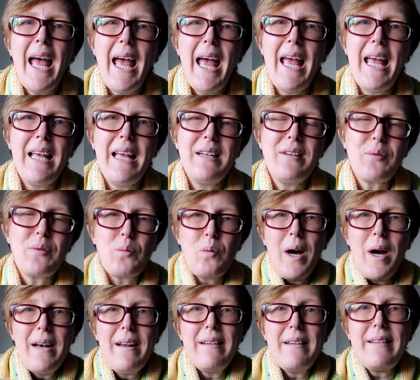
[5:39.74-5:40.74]
and
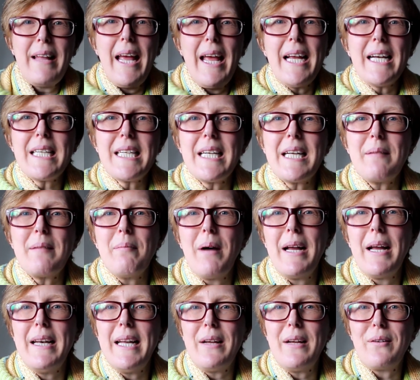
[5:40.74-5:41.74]
one is actually
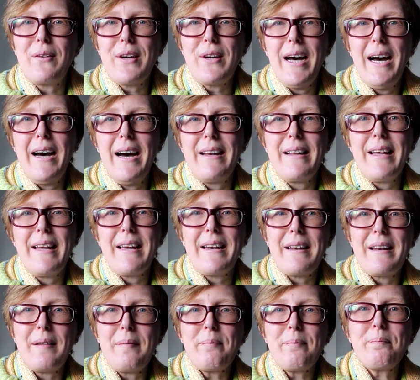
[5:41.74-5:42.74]
my neon cardigan.